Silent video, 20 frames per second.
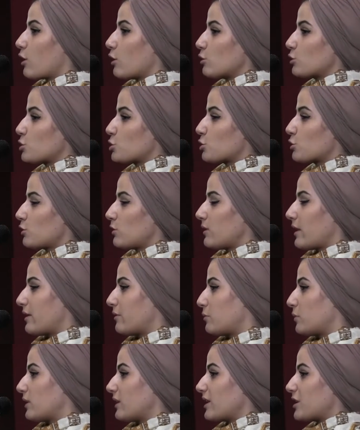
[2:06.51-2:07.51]
cultural
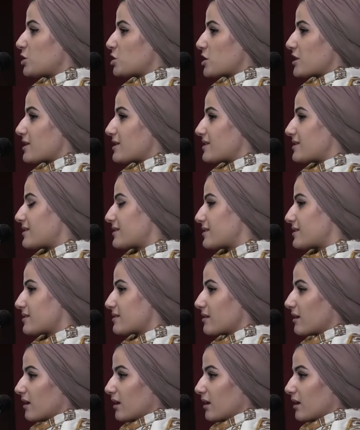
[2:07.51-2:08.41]
and religious,